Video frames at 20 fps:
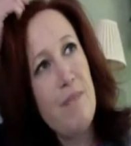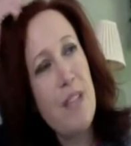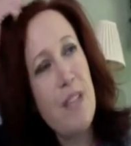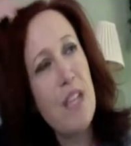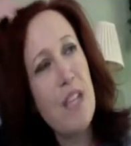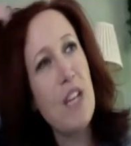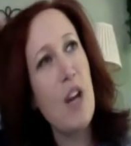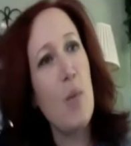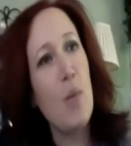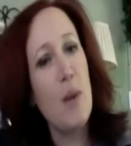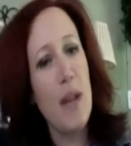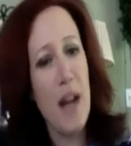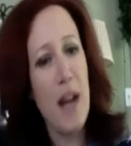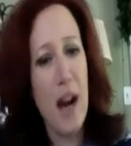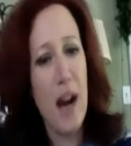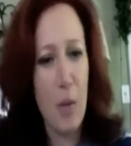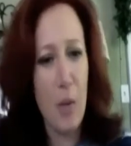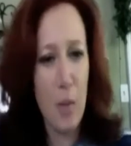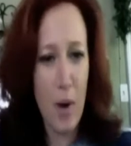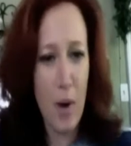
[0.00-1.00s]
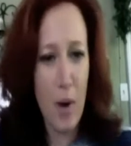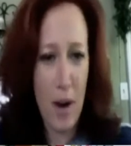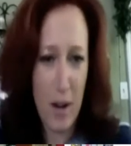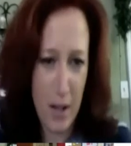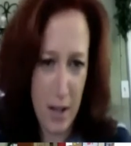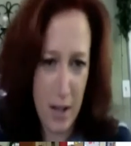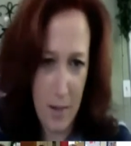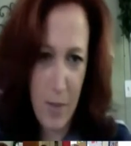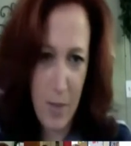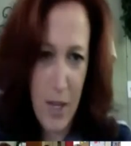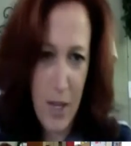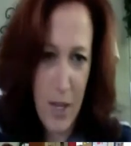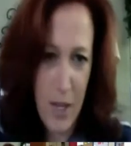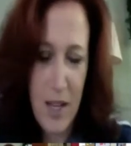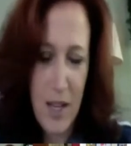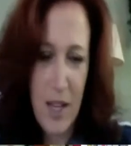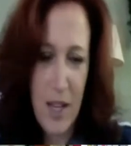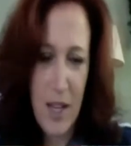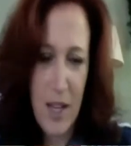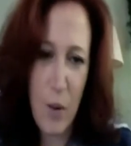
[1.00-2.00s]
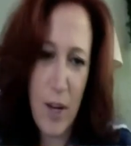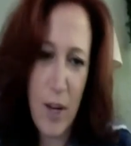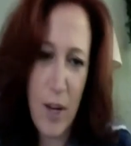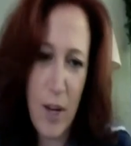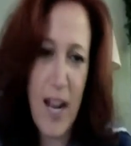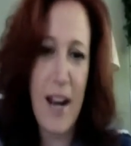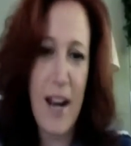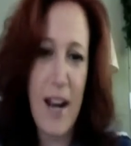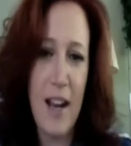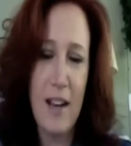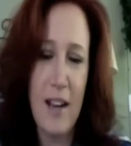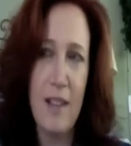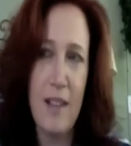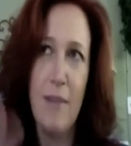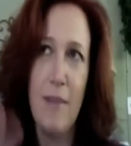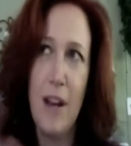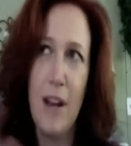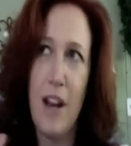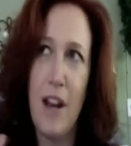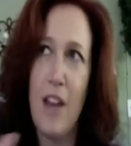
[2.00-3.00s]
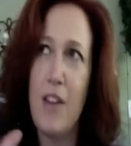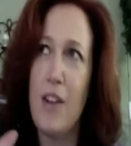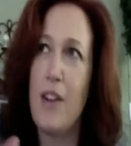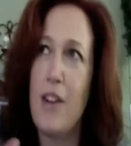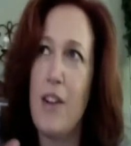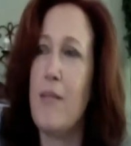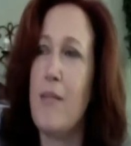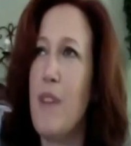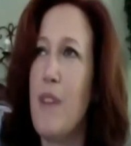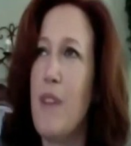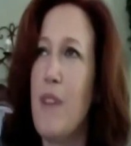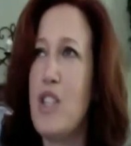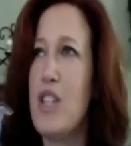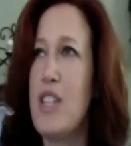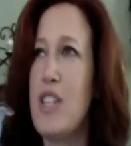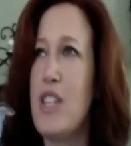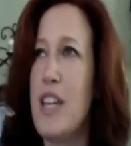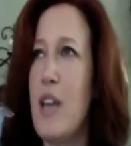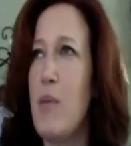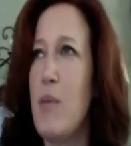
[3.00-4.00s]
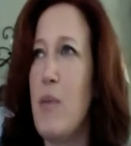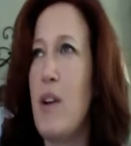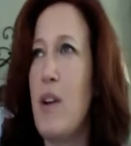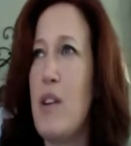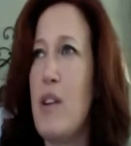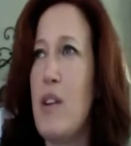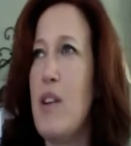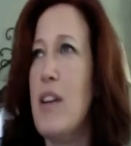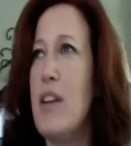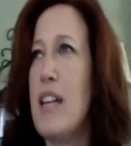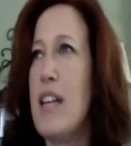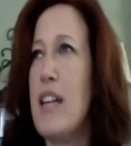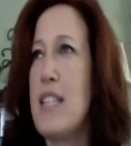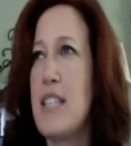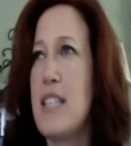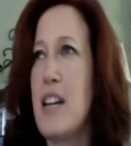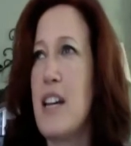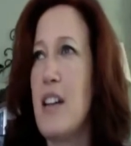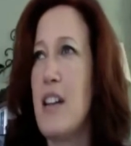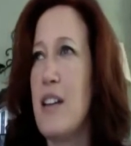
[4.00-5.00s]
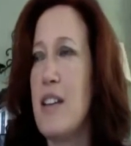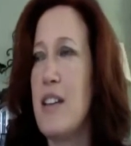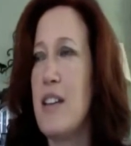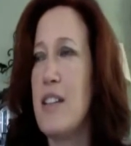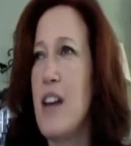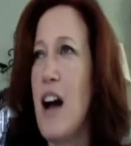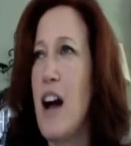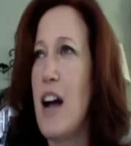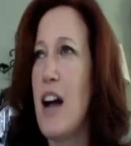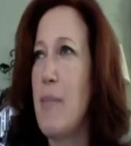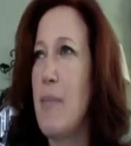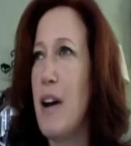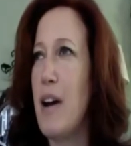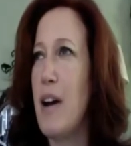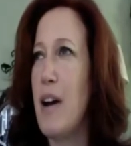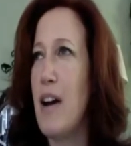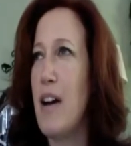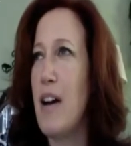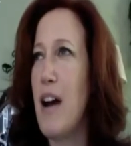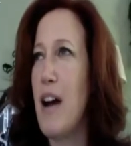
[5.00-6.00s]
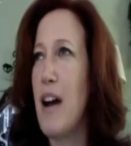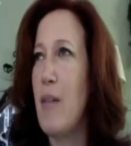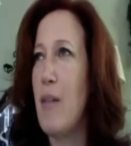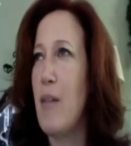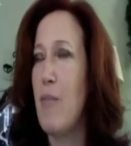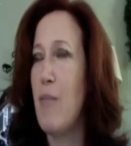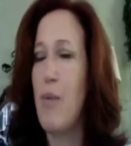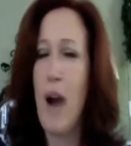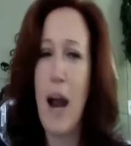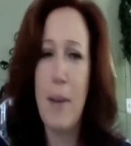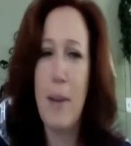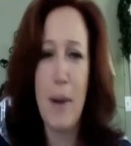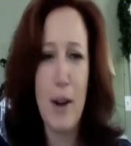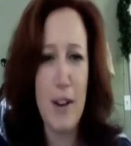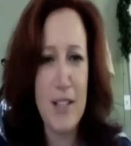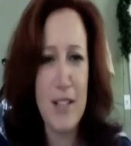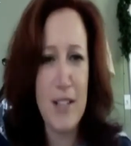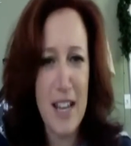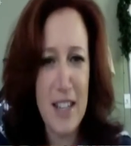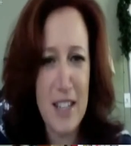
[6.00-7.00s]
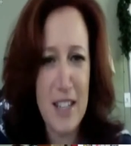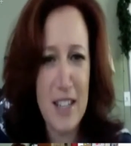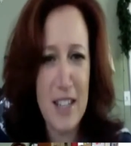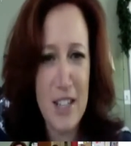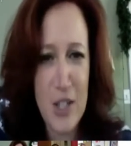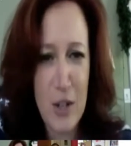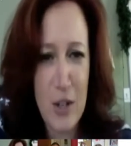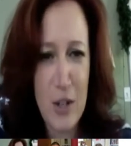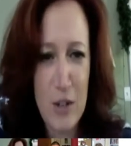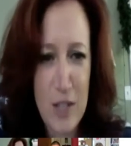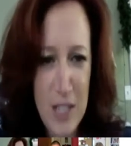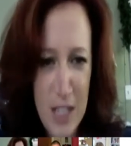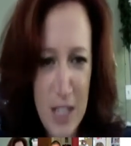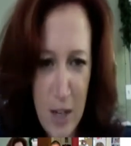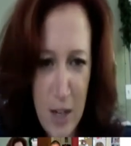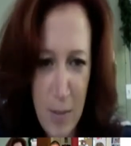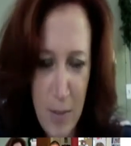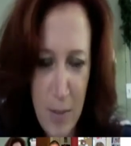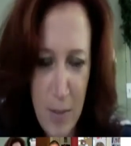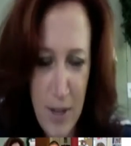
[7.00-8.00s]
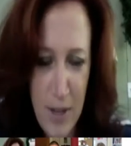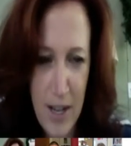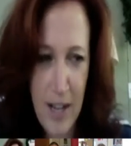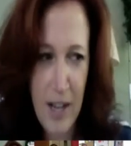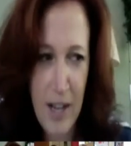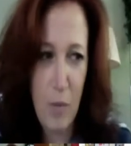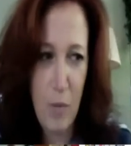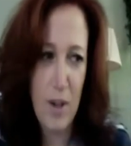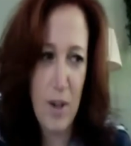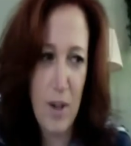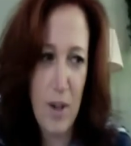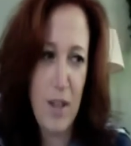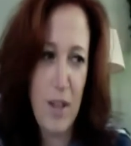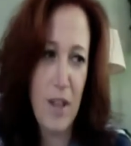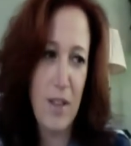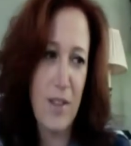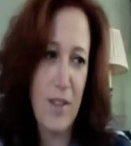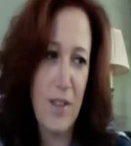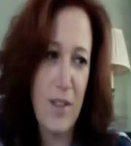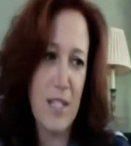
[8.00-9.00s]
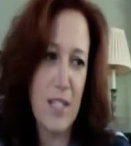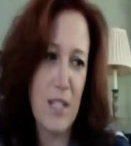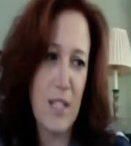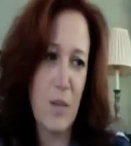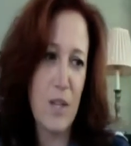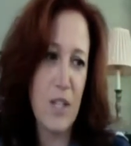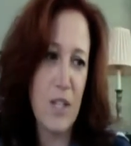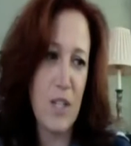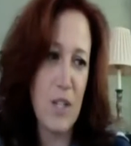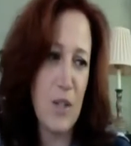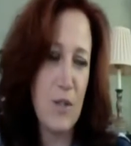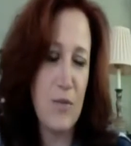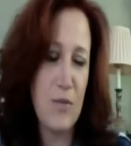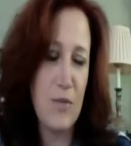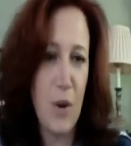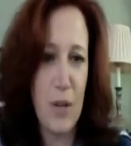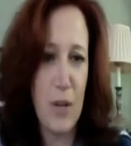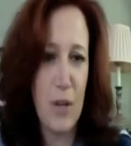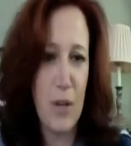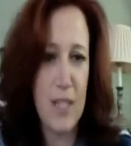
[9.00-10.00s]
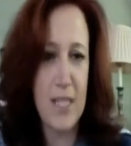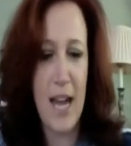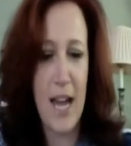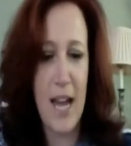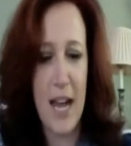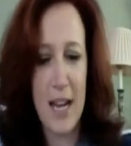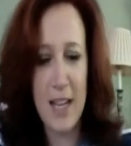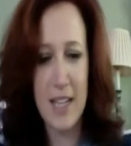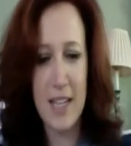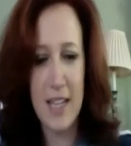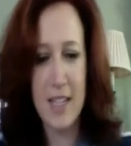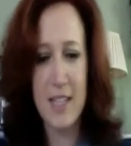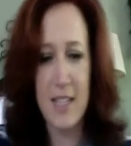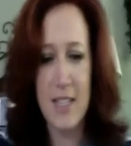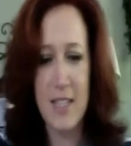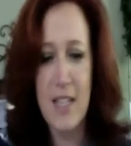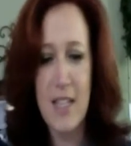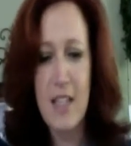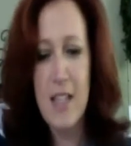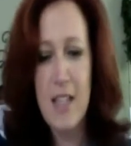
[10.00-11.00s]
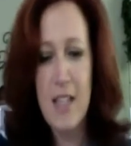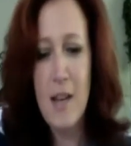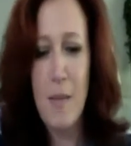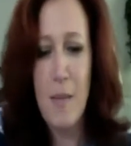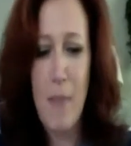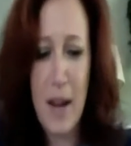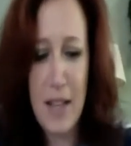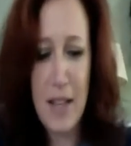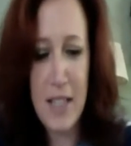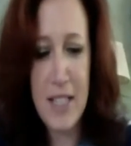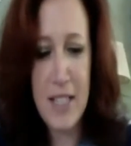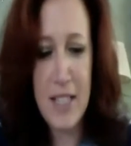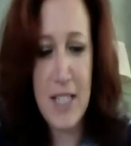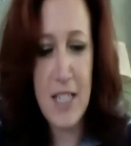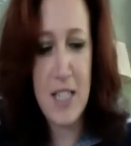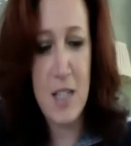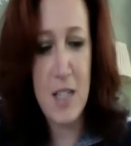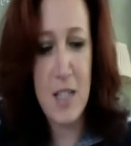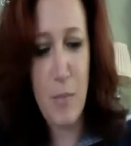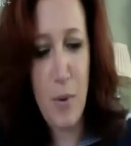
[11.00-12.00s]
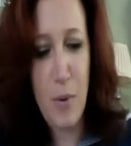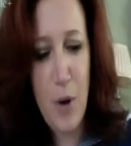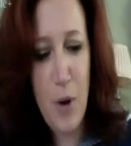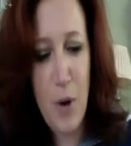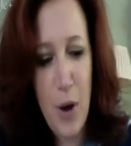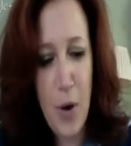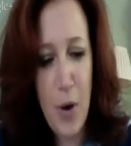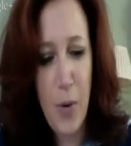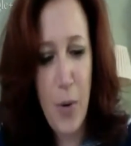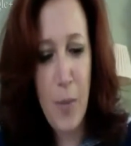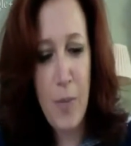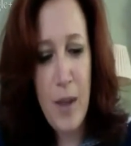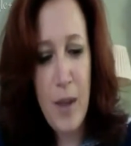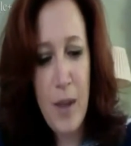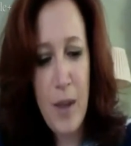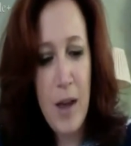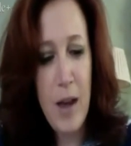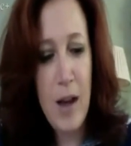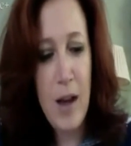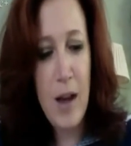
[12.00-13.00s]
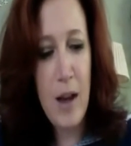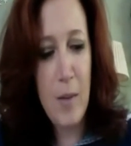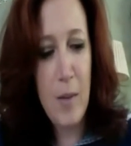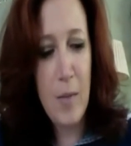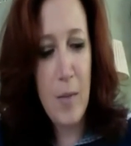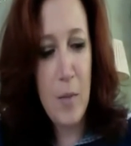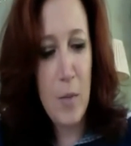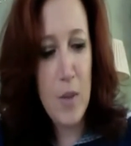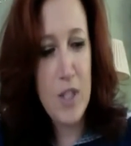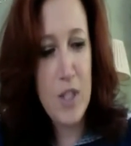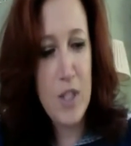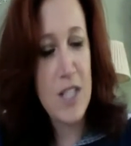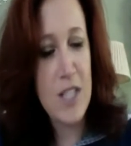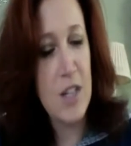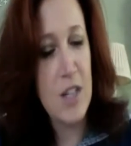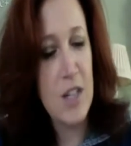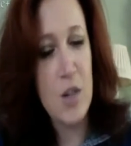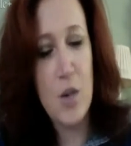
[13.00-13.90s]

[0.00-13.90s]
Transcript: you know we are um, working on a, uh, another venture together. We don't necessarily talk about our, our primaries on these shows here, but uh, one of the things that we do focus on is My Lead System Pro um, which is a